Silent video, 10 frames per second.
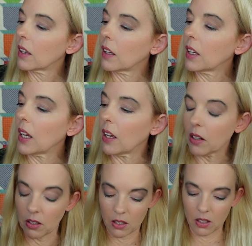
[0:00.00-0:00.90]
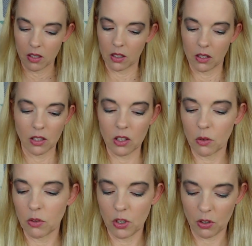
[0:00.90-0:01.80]
Again, you
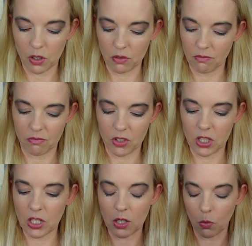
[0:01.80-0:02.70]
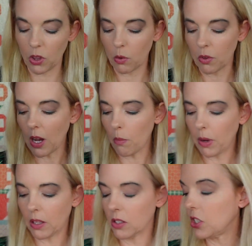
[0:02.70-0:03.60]
could stitch it with or without
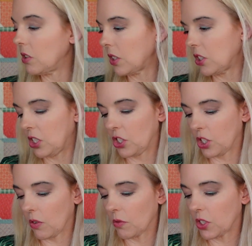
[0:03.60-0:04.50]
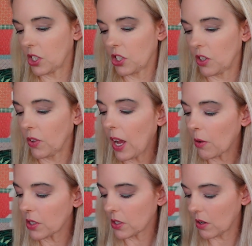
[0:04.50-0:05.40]
buttons. You could stitch your own stitchy
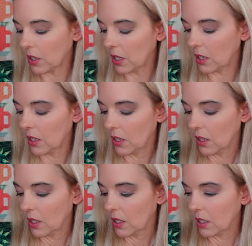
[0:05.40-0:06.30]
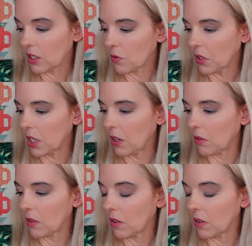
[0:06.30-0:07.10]
flowers on it. That's really cute.